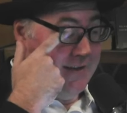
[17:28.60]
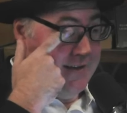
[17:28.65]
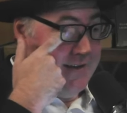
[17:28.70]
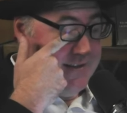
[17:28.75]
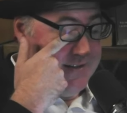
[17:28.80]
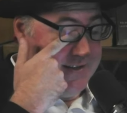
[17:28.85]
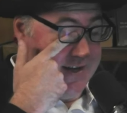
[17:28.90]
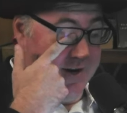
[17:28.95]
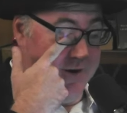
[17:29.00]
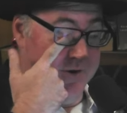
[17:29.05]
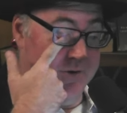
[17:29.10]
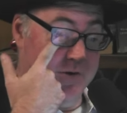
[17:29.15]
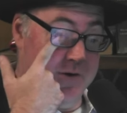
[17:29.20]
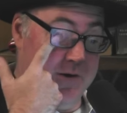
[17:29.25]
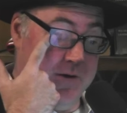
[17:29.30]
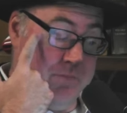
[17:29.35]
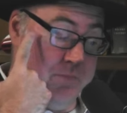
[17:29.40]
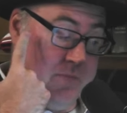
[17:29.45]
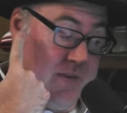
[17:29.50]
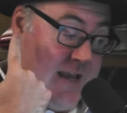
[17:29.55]
So...
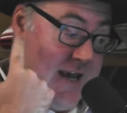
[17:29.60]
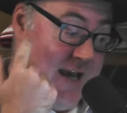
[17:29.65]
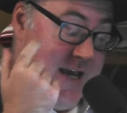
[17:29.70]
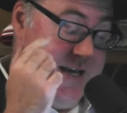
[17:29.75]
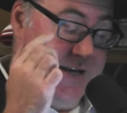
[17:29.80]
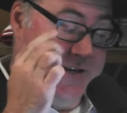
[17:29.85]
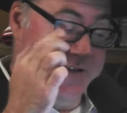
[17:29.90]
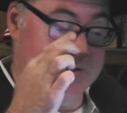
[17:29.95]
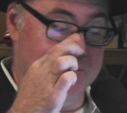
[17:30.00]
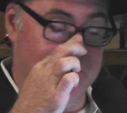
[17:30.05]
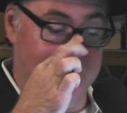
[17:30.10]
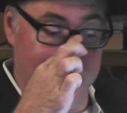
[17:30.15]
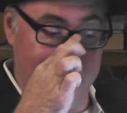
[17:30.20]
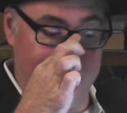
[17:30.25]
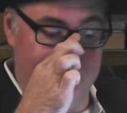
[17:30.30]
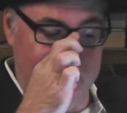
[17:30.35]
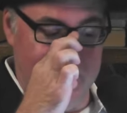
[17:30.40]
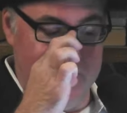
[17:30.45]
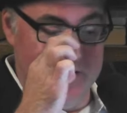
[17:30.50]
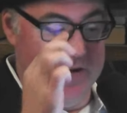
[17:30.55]
he sort of
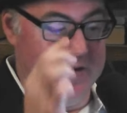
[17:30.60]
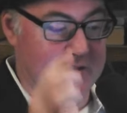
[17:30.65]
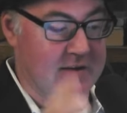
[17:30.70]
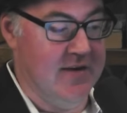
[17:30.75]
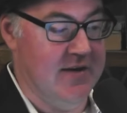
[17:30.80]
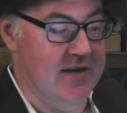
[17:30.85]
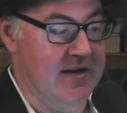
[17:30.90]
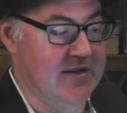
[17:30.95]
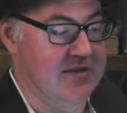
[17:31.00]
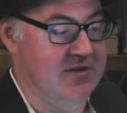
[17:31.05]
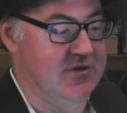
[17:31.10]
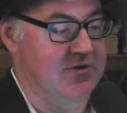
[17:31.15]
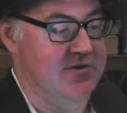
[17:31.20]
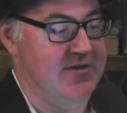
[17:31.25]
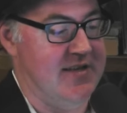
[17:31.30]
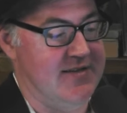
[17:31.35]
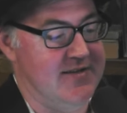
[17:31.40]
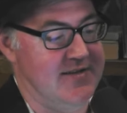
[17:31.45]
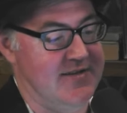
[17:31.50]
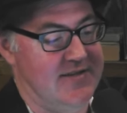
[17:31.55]
been in
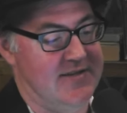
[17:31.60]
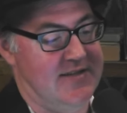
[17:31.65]
2007. That